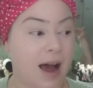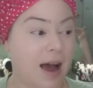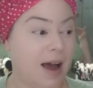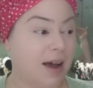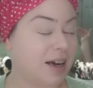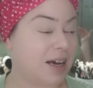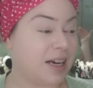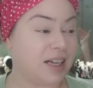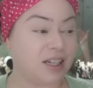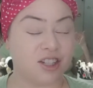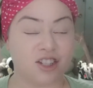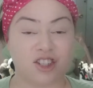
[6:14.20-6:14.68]

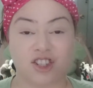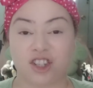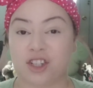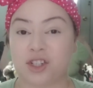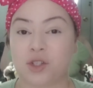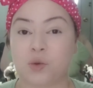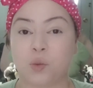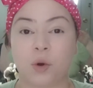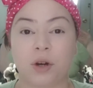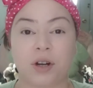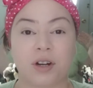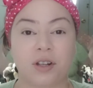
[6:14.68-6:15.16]
It's
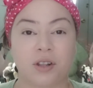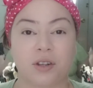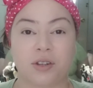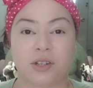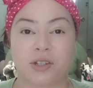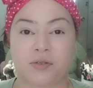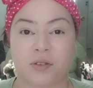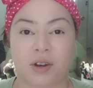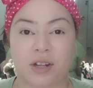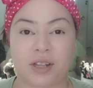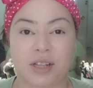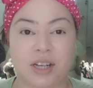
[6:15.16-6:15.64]
just one of
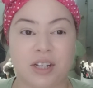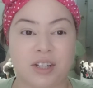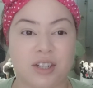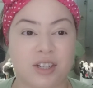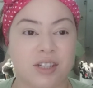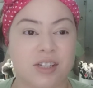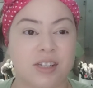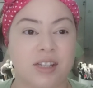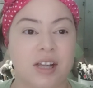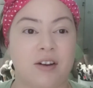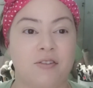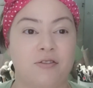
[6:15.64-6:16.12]
those
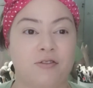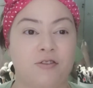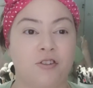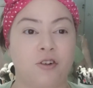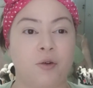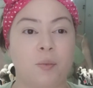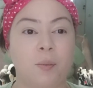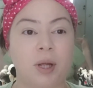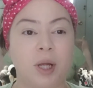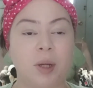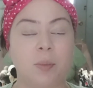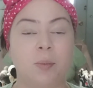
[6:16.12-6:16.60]
foundations that
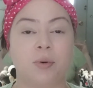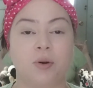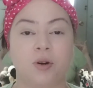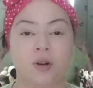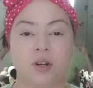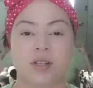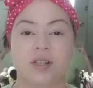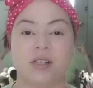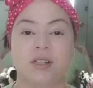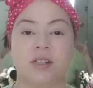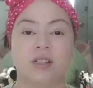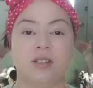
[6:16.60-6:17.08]
for me
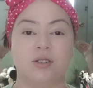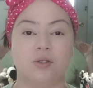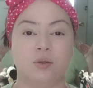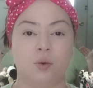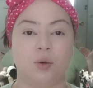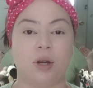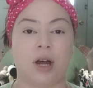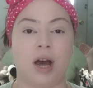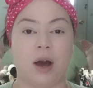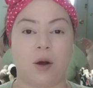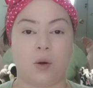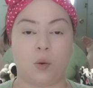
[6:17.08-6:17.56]
personally
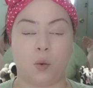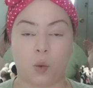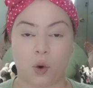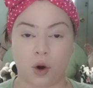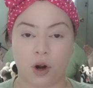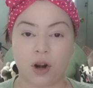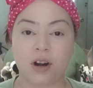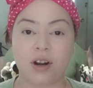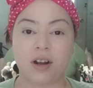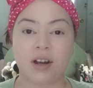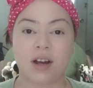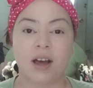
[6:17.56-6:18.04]
do not
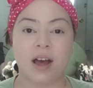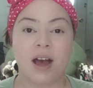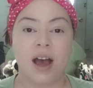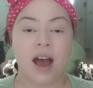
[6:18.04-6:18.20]
work.